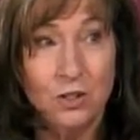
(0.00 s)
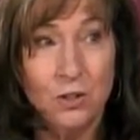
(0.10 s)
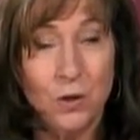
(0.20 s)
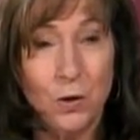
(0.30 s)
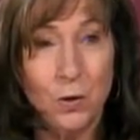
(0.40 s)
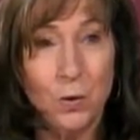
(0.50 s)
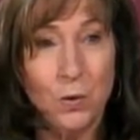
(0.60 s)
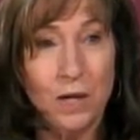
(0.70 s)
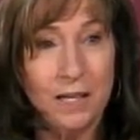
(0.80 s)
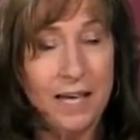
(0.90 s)

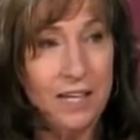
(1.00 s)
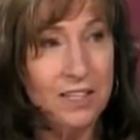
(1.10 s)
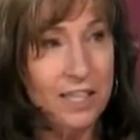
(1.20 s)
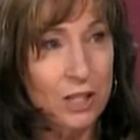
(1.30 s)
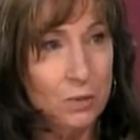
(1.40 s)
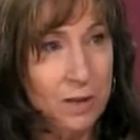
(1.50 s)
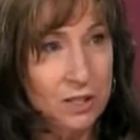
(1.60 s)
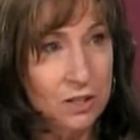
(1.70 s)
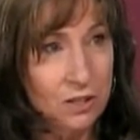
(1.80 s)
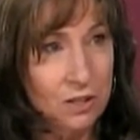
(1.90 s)
So again, the
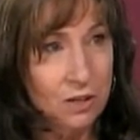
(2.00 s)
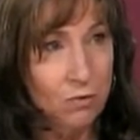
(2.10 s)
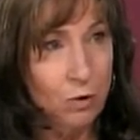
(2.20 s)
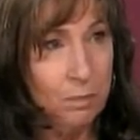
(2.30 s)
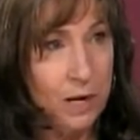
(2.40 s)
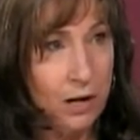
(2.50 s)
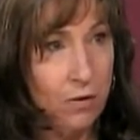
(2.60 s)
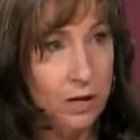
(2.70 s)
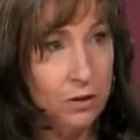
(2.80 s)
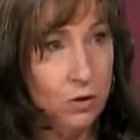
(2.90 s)
expenses of
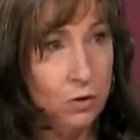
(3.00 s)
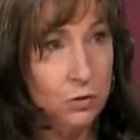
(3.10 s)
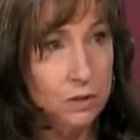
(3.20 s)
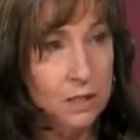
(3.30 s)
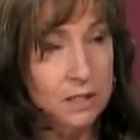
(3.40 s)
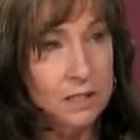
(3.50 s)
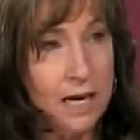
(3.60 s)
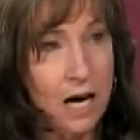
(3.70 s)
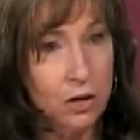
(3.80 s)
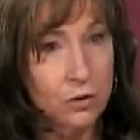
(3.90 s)
repairing those is
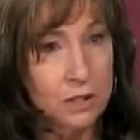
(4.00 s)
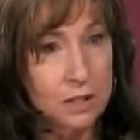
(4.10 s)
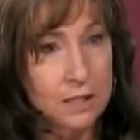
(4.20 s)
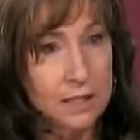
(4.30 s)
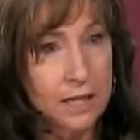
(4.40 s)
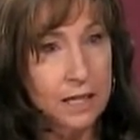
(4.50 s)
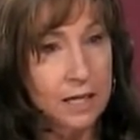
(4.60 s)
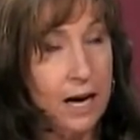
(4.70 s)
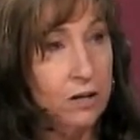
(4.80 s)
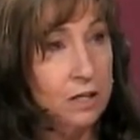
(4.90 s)
dollars that's
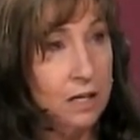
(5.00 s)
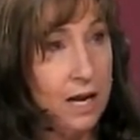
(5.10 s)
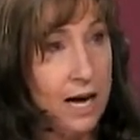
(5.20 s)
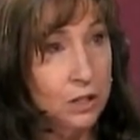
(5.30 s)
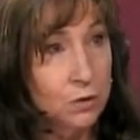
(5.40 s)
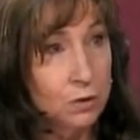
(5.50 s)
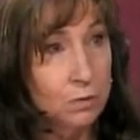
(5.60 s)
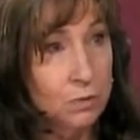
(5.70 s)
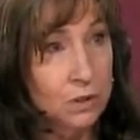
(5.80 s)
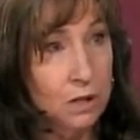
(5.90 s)
taken out of the
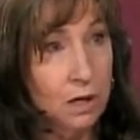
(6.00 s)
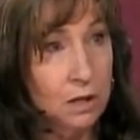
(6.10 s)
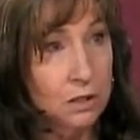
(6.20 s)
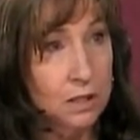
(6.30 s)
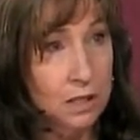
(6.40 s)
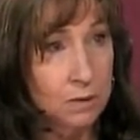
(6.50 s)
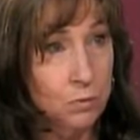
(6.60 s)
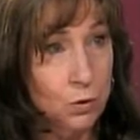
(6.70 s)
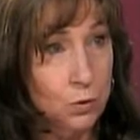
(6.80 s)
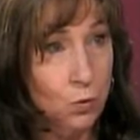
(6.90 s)
classrooms uh, to
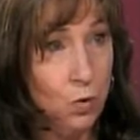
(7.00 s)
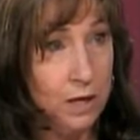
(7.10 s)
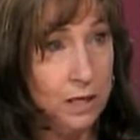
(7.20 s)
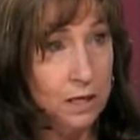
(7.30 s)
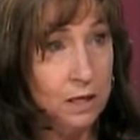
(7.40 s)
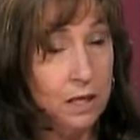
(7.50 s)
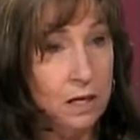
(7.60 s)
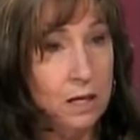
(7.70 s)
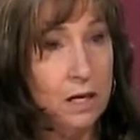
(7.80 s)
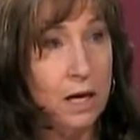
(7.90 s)
keep those running,
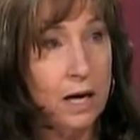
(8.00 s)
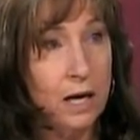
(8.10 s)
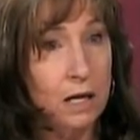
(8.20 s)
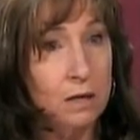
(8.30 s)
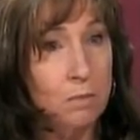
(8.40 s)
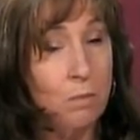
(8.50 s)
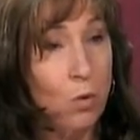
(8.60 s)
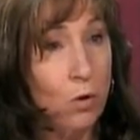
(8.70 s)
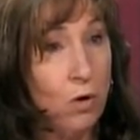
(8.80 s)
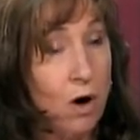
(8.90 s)
and
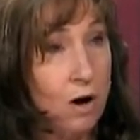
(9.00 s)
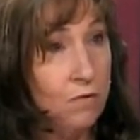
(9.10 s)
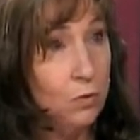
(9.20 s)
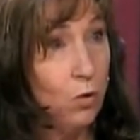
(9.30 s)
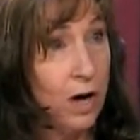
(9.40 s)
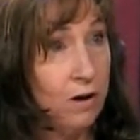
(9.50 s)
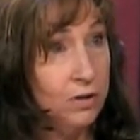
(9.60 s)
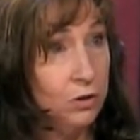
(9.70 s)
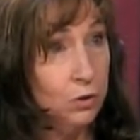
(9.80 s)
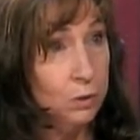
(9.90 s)
more often we're
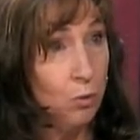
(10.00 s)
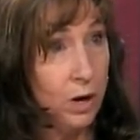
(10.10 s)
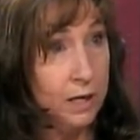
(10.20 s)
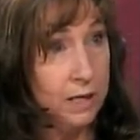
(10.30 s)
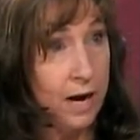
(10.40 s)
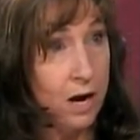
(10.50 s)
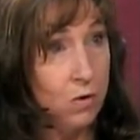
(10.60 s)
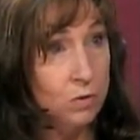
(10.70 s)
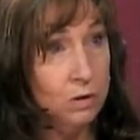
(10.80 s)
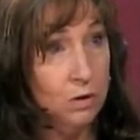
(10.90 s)
having those break
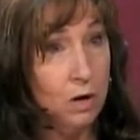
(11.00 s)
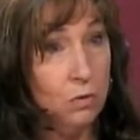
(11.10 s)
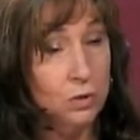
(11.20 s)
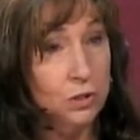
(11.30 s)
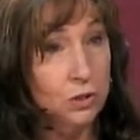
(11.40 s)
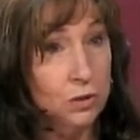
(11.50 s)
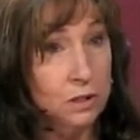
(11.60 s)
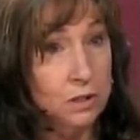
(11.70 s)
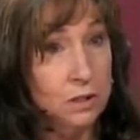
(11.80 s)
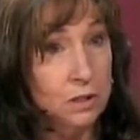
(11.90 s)
down uh, with
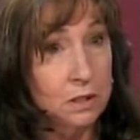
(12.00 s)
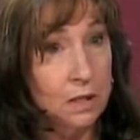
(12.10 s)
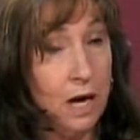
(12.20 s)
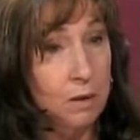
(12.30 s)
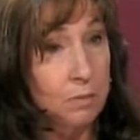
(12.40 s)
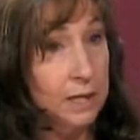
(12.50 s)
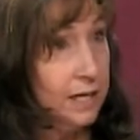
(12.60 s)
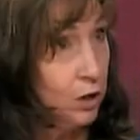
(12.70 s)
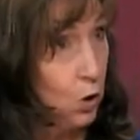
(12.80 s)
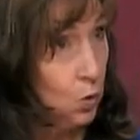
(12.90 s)
students not
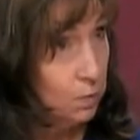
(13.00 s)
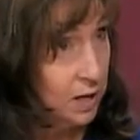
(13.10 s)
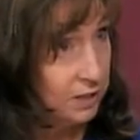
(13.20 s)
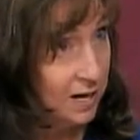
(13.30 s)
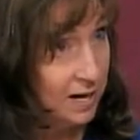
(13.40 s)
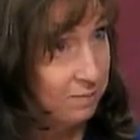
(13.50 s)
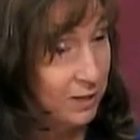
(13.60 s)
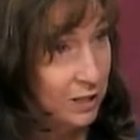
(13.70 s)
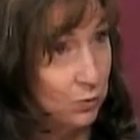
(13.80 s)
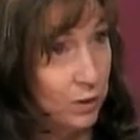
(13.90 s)
getting home on time
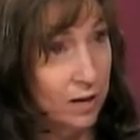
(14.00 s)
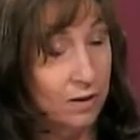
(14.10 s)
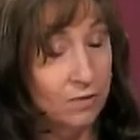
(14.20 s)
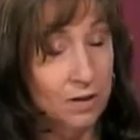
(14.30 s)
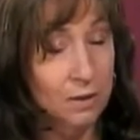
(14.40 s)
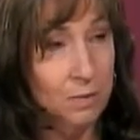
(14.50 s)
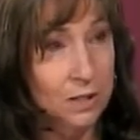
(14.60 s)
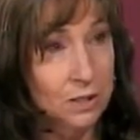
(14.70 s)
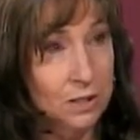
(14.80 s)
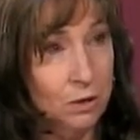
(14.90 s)
because we have uh,
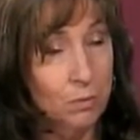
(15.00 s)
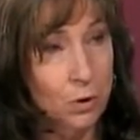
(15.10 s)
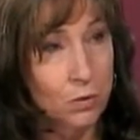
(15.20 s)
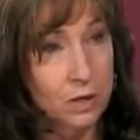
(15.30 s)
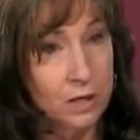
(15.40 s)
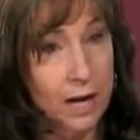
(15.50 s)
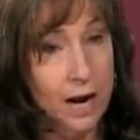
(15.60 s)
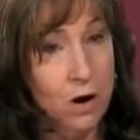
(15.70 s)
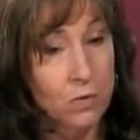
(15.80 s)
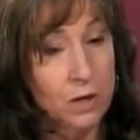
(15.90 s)
buses that are broken
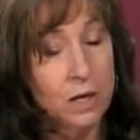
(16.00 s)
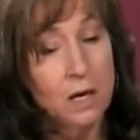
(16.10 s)
down.